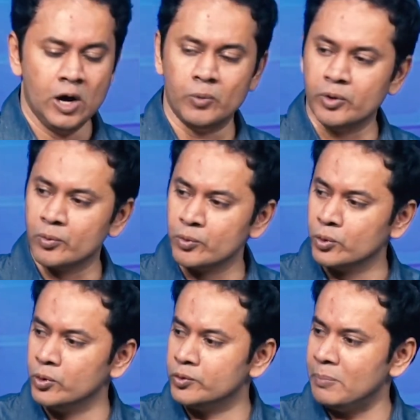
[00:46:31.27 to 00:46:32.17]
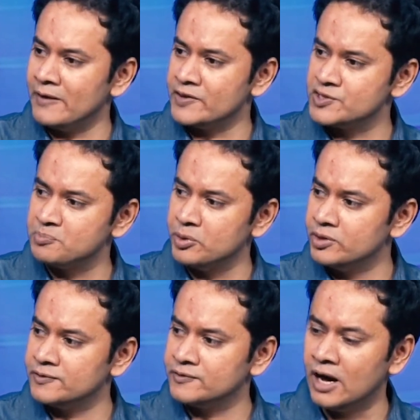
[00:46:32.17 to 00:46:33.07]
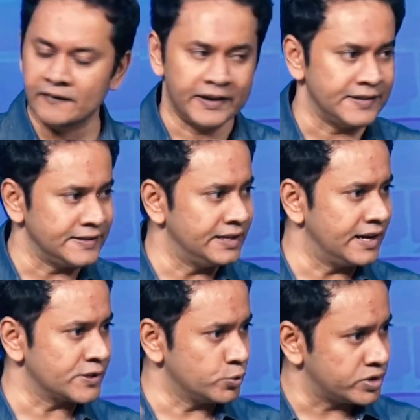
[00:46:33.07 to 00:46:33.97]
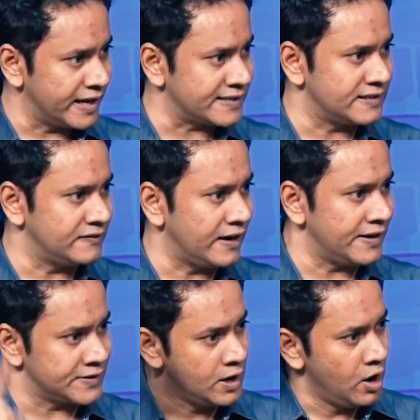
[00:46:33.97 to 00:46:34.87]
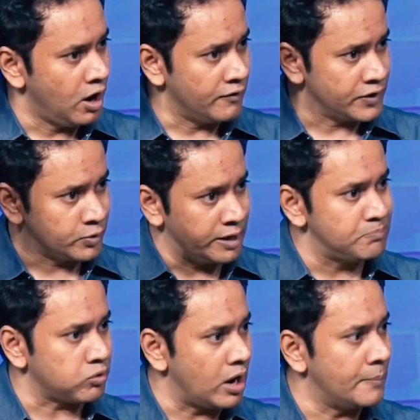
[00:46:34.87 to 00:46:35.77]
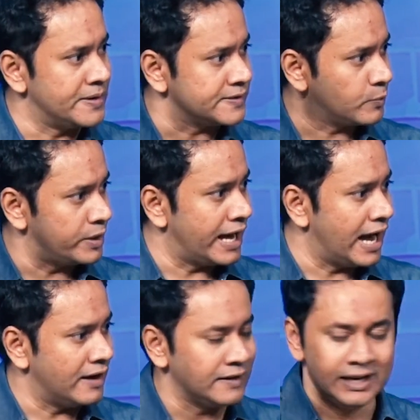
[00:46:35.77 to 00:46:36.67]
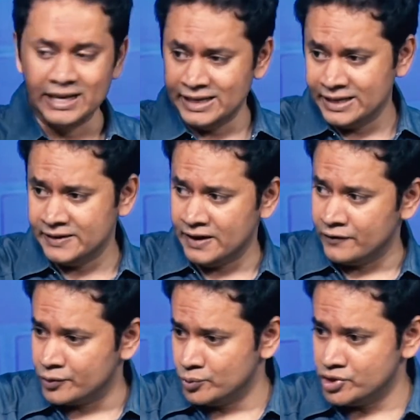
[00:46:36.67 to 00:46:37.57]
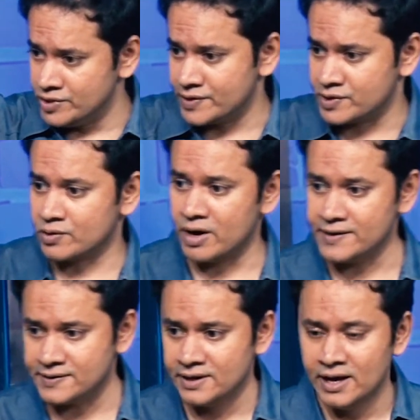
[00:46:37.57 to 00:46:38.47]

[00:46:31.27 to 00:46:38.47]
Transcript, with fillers: We're ruled by the Spirit of God that is in us, who testifies of the great promise that we have in and through Jesus Christ.